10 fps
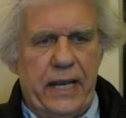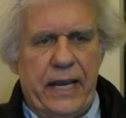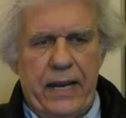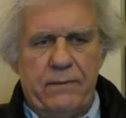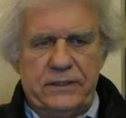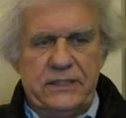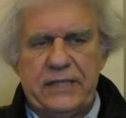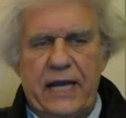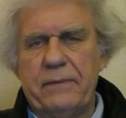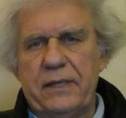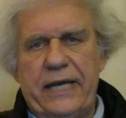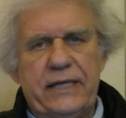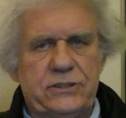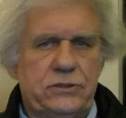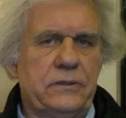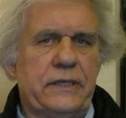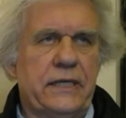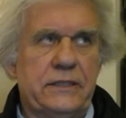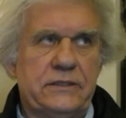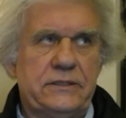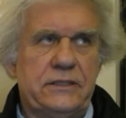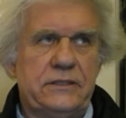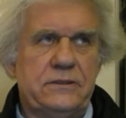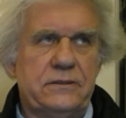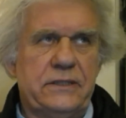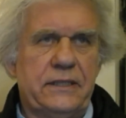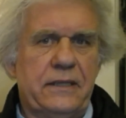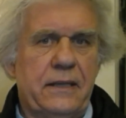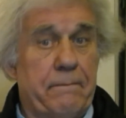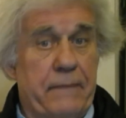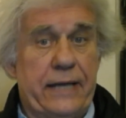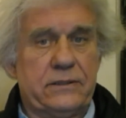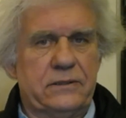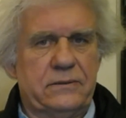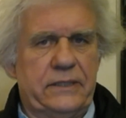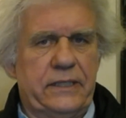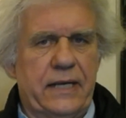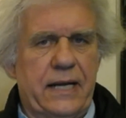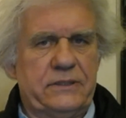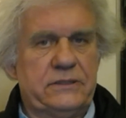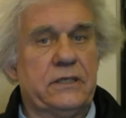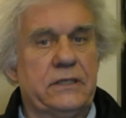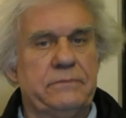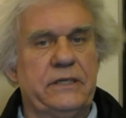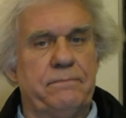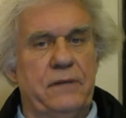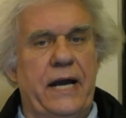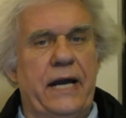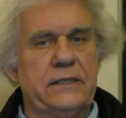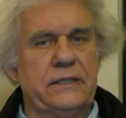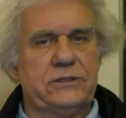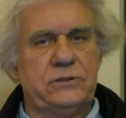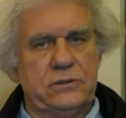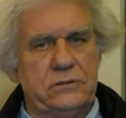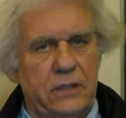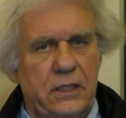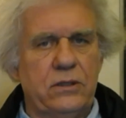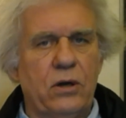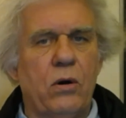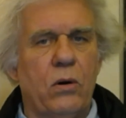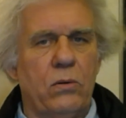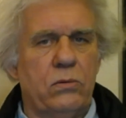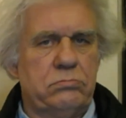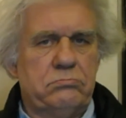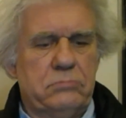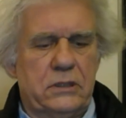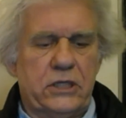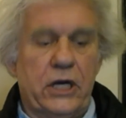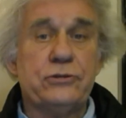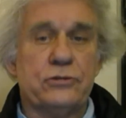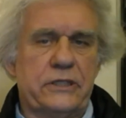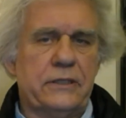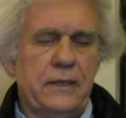And what this guy Milei is doing is he's doing macroeconomics. He's going to be applying this to the whole country.